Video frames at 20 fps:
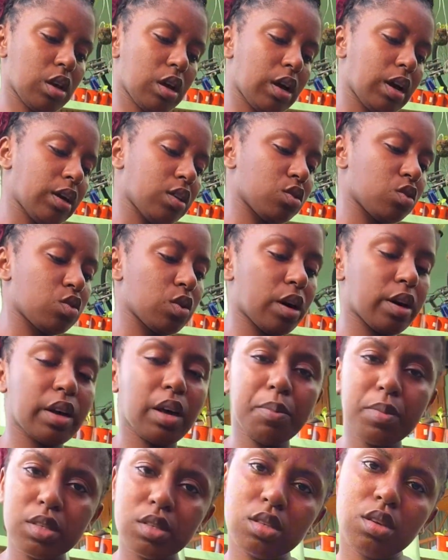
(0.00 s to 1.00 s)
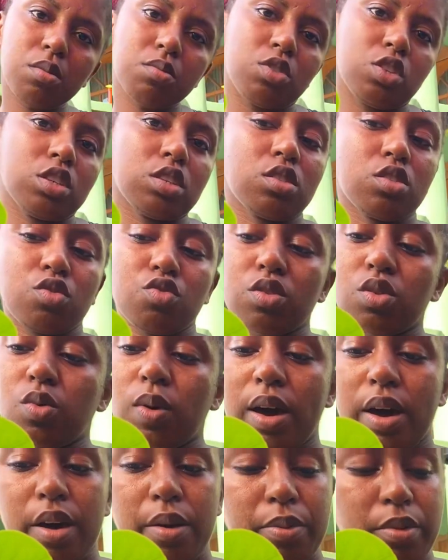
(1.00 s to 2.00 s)
And so I get my subjects
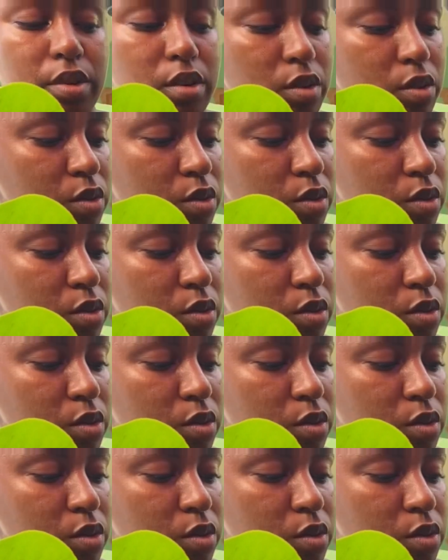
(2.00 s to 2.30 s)
required